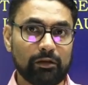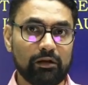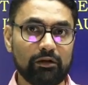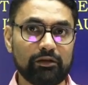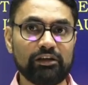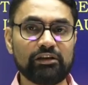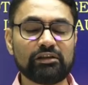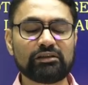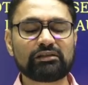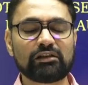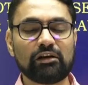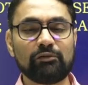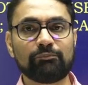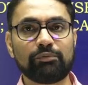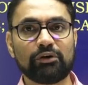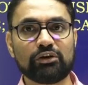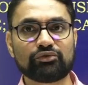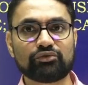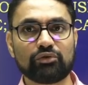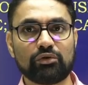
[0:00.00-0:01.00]
in his
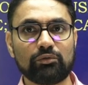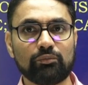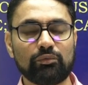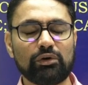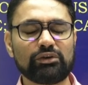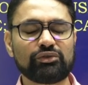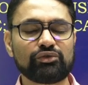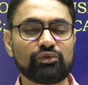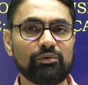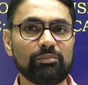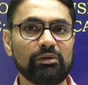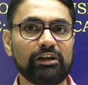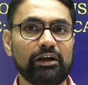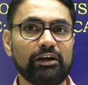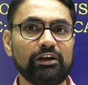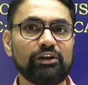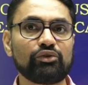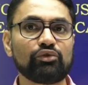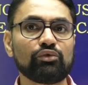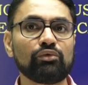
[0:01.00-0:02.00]
comfort zone. One should be
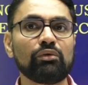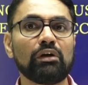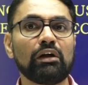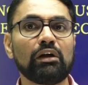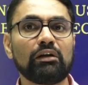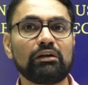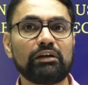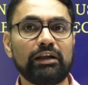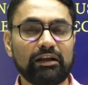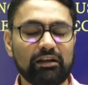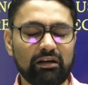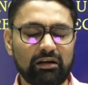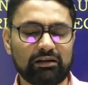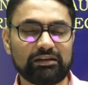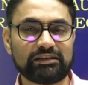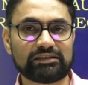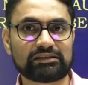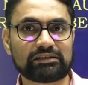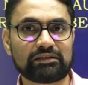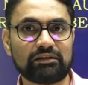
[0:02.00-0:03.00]
ready to take a
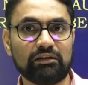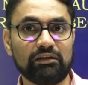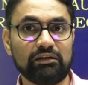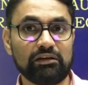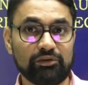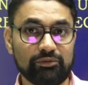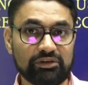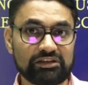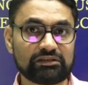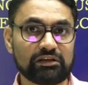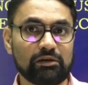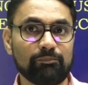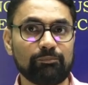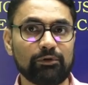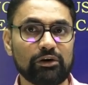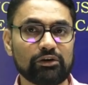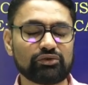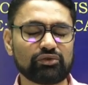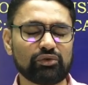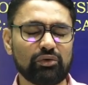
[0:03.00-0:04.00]
risk, leave his
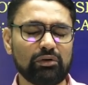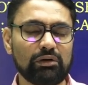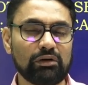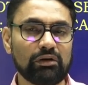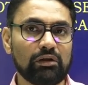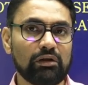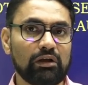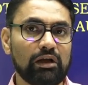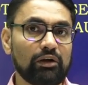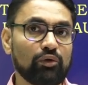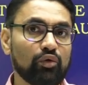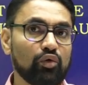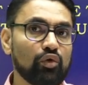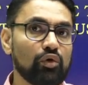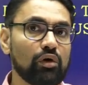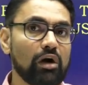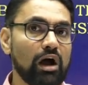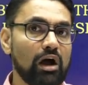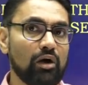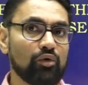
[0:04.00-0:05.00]
comfort zone, and
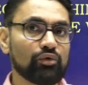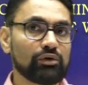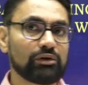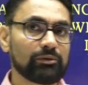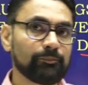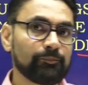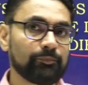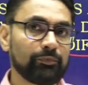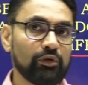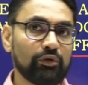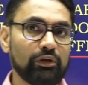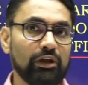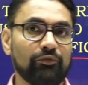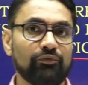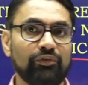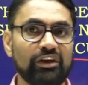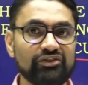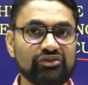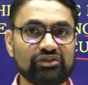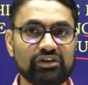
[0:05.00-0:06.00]
go out. Okay,
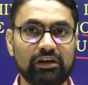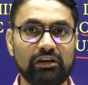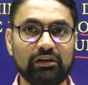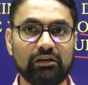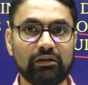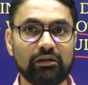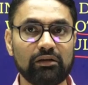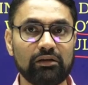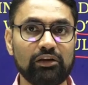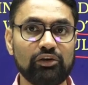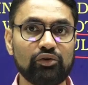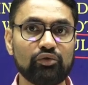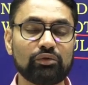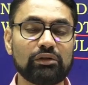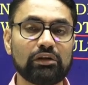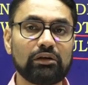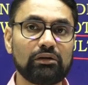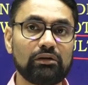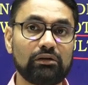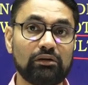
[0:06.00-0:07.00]
venturing into
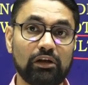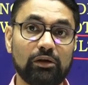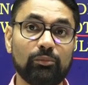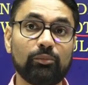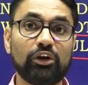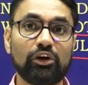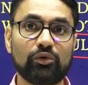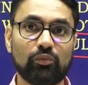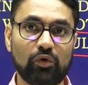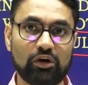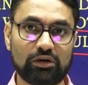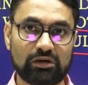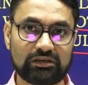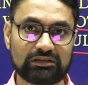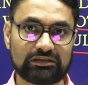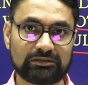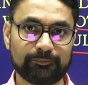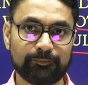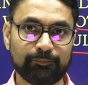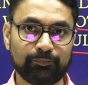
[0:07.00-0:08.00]
the turbulent
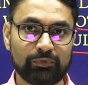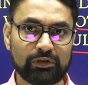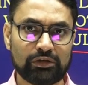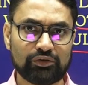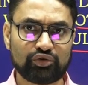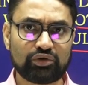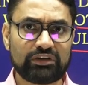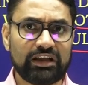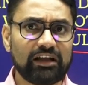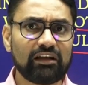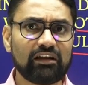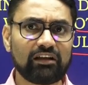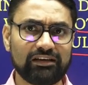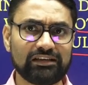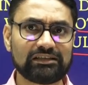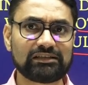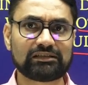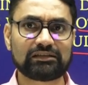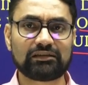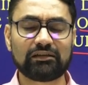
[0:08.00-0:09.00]
waters. So take a
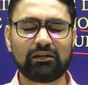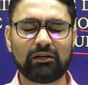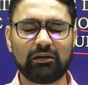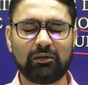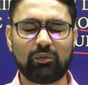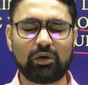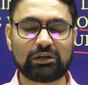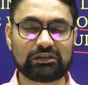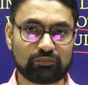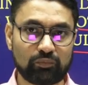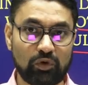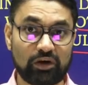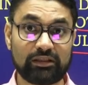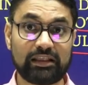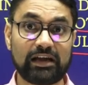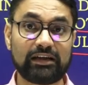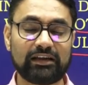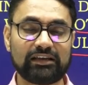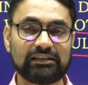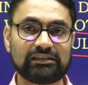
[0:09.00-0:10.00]
risk. What
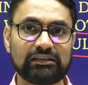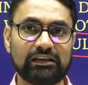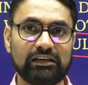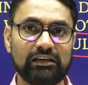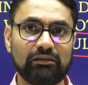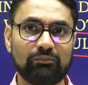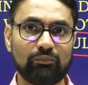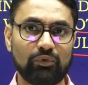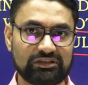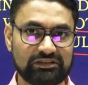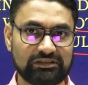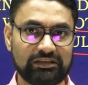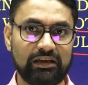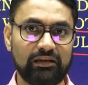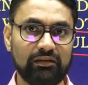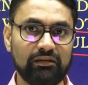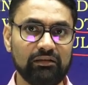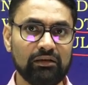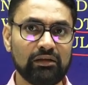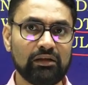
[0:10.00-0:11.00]
that essay was
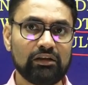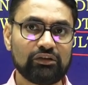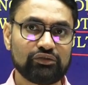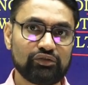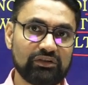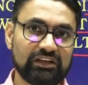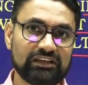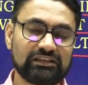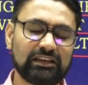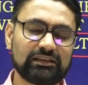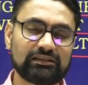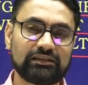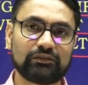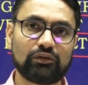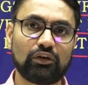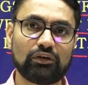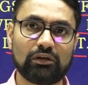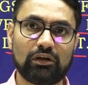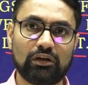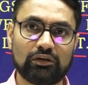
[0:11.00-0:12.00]
saying. So this essay is
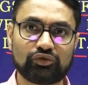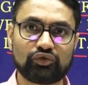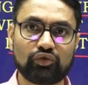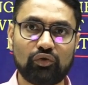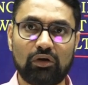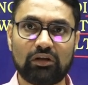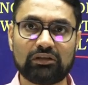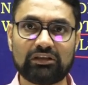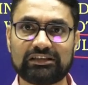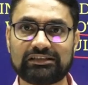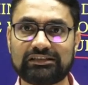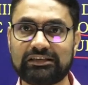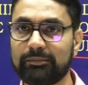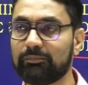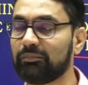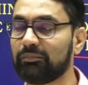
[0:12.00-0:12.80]
also on the same